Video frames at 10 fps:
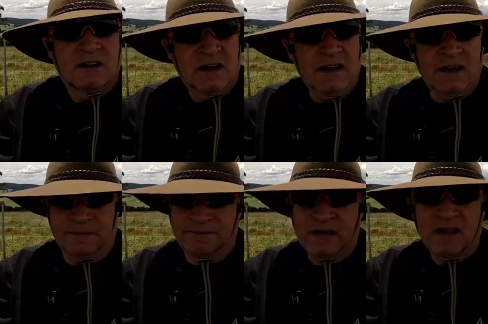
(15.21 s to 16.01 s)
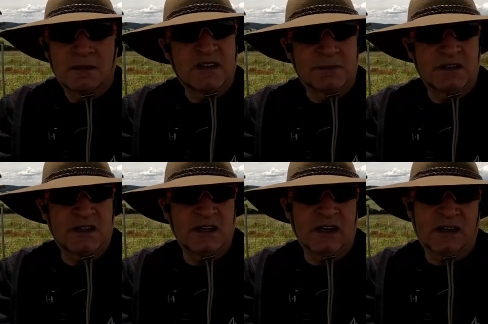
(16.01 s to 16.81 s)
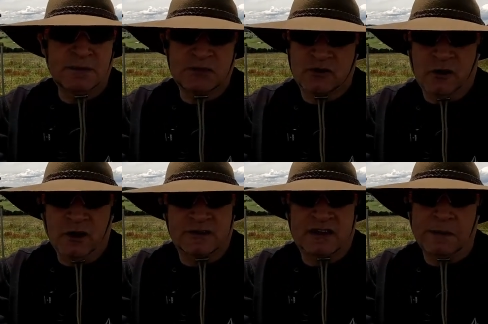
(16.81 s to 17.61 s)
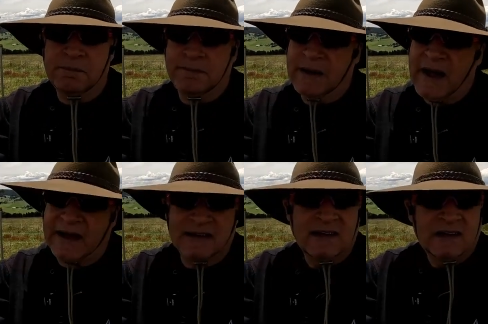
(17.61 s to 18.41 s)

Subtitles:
Yeah, Mitsubishi Eclipse Cross coming back.